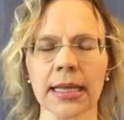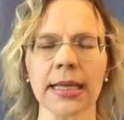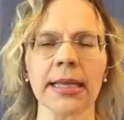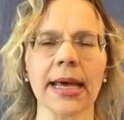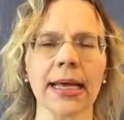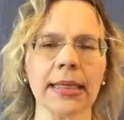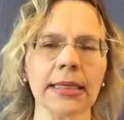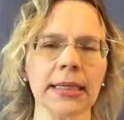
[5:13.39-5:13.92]

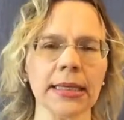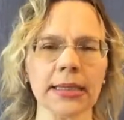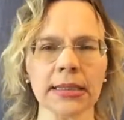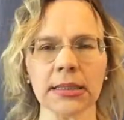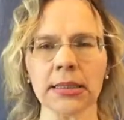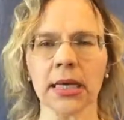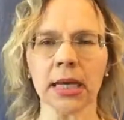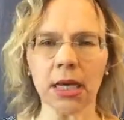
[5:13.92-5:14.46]
that
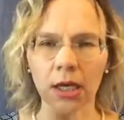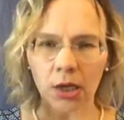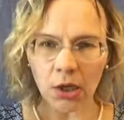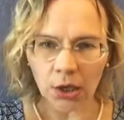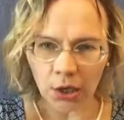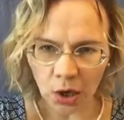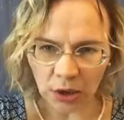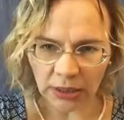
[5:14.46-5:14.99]
this
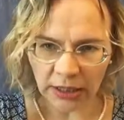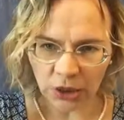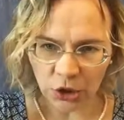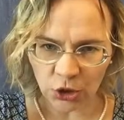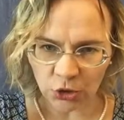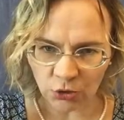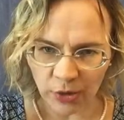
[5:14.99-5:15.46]
knowledge